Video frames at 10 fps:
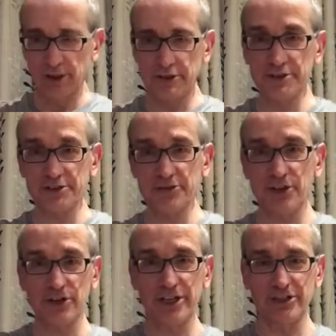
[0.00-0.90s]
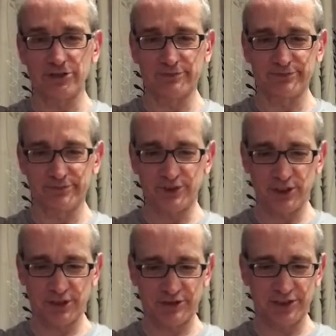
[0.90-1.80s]
This is the volcano.
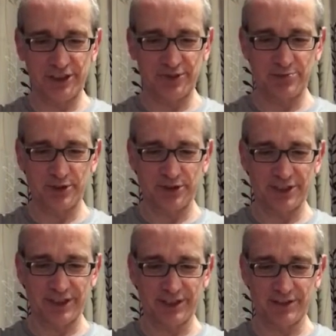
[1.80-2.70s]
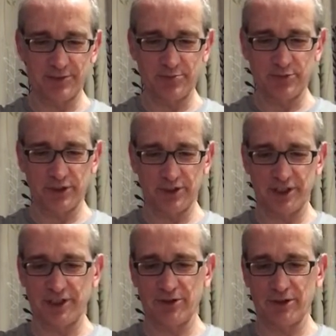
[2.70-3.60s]
Look, see, you build it like, you put it
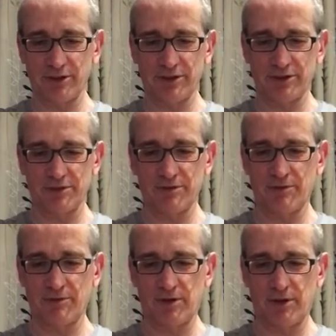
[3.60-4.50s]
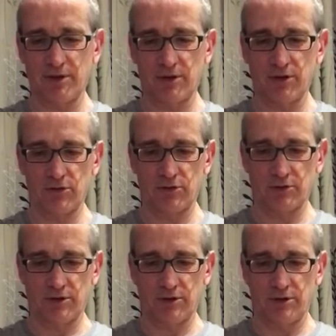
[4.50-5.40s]
together like this. Oh
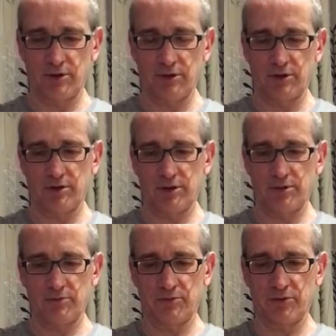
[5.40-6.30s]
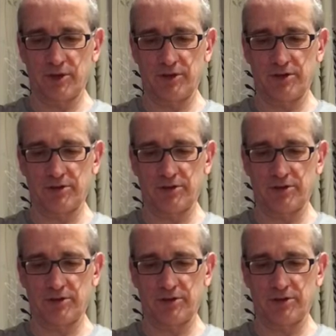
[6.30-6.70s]
no, like this.